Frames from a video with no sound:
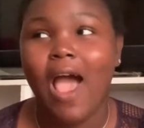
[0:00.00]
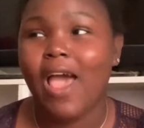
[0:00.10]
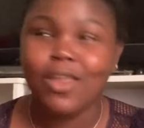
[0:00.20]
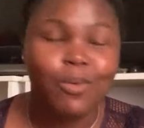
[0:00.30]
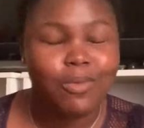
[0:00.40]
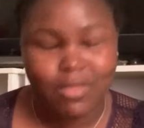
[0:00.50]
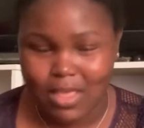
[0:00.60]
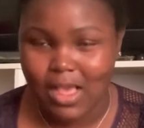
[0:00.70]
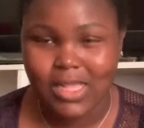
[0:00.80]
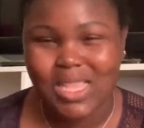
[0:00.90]
I don't
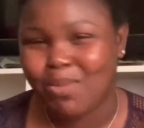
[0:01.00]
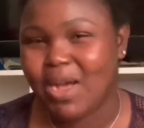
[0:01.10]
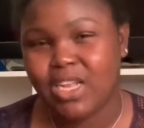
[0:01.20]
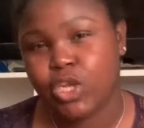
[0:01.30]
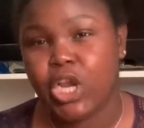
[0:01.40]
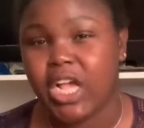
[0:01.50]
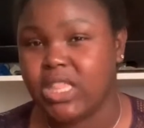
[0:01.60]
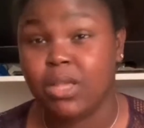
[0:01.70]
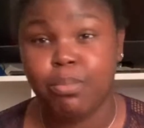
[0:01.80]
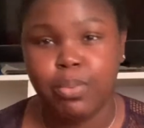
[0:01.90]
think somebody tried
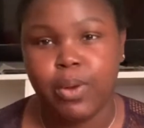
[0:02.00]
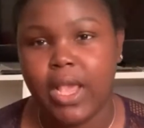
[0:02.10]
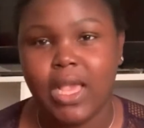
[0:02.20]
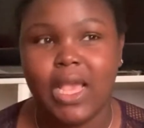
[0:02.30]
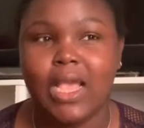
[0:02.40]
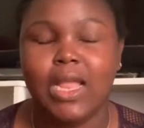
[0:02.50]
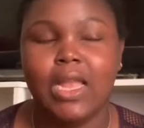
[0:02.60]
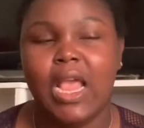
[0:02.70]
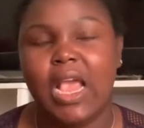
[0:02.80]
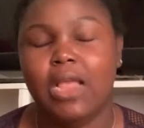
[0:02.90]
to break in
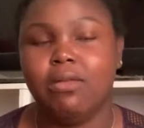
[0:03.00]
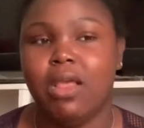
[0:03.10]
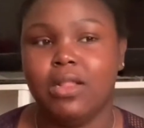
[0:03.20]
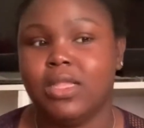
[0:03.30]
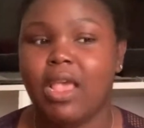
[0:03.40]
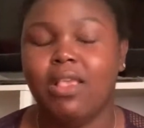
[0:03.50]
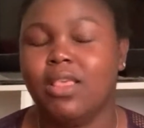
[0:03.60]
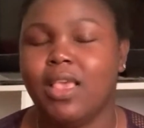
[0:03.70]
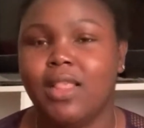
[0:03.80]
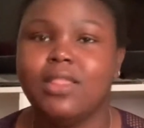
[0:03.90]
and take the
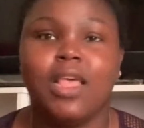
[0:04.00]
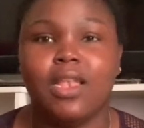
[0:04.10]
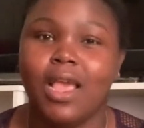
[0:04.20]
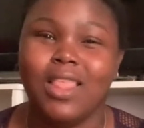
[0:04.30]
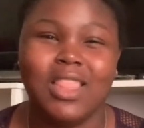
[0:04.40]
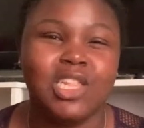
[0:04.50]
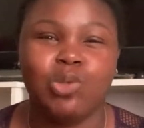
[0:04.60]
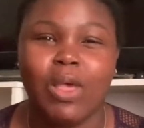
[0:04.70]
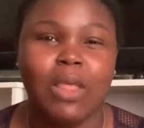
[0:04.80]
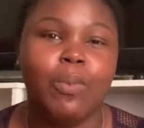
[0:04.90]
kids that night, and that's
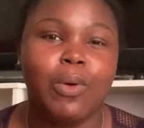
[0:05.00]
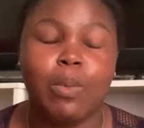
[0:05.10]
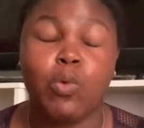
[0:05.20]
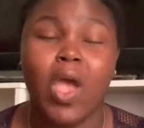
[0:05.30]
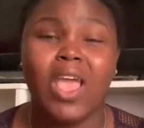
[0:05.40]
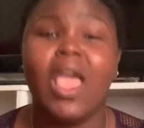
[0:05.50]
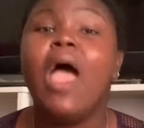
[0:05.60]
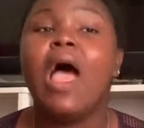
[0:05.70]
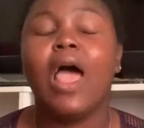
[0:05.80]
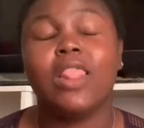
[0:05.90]
why they woke up crying.
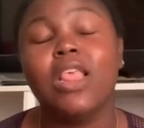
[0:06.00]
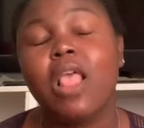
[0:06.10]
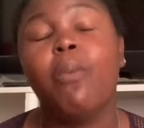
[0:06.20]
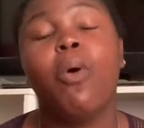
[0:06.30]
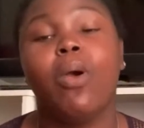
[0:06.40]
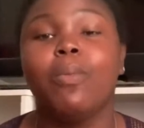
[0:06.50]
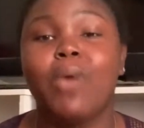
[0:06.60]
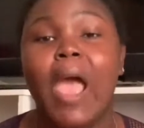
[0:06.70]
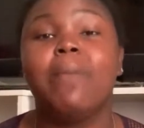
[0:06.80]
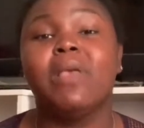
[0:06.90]
I think they woke up
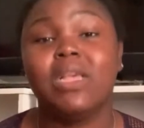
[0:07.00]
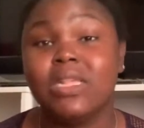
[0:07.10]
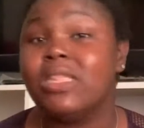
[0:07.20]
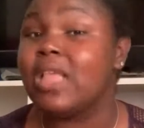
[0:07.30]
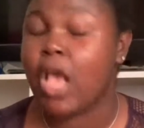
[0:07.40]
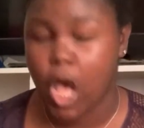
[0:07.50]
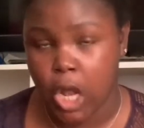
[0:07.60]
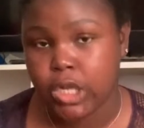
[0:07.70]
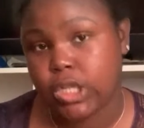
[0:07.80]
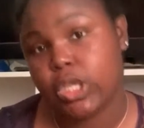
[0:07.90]
crying because they
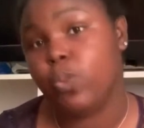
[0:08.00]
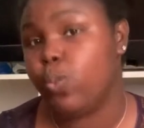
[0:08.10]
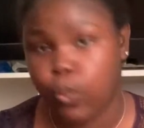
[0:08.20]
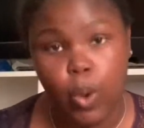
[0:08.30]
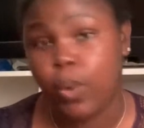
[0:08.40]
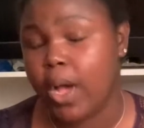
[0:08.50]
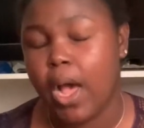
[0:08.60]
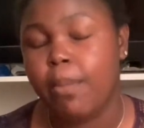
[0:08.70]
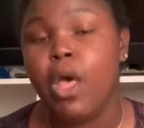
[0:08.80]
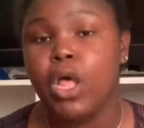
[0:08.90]
honestly woke
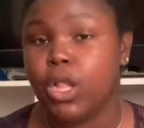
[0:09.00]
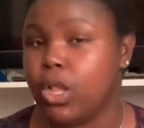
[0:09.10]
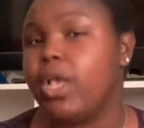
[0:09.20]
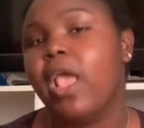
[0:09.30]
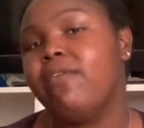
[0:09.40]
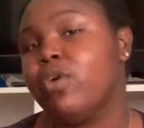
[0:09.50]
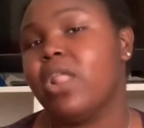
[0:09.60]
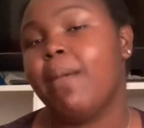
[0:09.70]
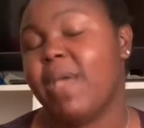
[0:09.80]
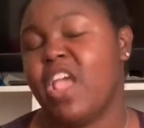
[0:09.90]
up looking for
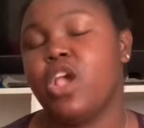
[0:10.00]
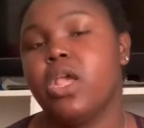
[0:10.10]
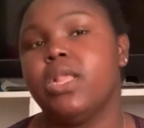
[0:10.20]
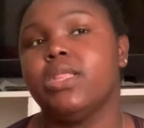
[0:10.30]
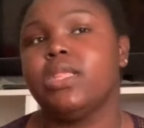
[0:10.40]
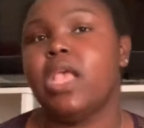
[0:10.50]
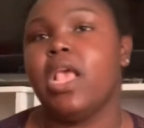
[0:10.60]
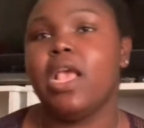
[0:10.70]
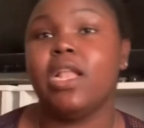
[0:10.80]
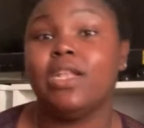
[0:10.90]
their parents
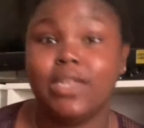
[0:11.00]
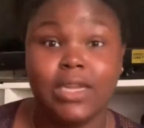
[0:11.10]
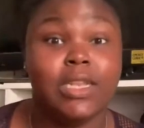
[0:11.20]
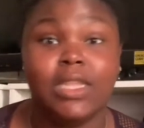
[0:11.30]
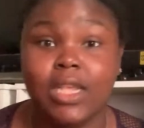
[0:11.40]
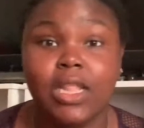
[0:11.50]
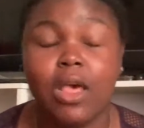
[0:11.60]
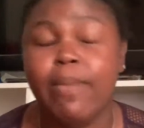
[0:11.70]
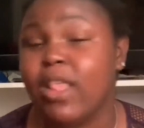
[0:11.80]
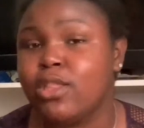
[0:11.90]
and didn't see
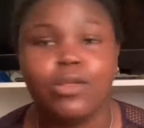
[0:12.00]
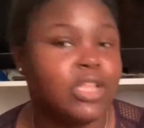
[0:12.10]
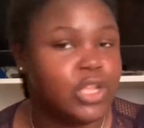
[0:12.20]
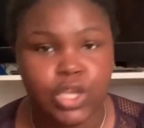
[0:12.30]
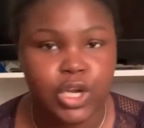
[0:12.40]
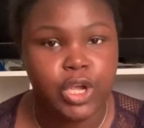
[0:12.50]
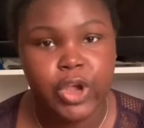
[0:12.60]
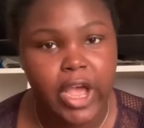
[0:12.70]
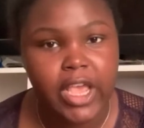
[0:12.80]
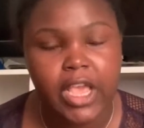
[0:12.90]
them, and so they started
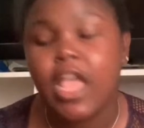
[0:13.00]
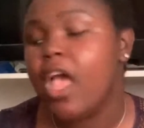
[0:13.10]
crying.